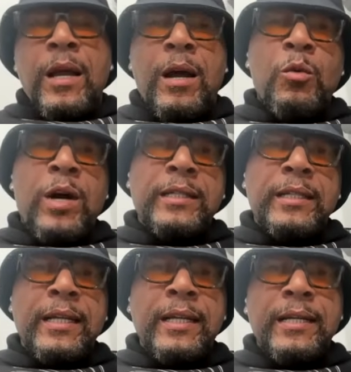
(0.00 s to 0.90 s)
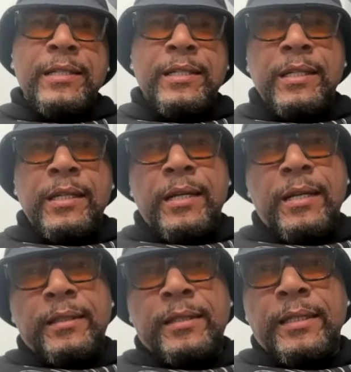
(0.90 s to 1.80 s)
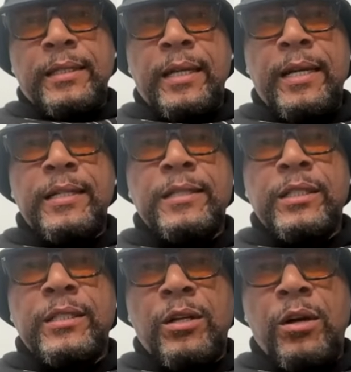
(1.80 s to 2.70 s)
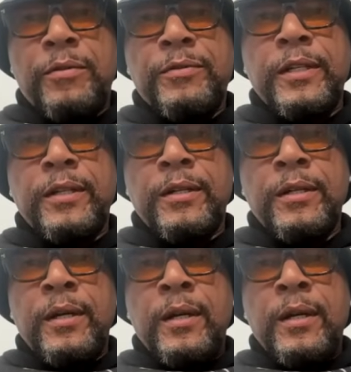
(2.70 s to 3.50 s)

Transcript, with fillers: I'm watching energy, and I think the energy is off here.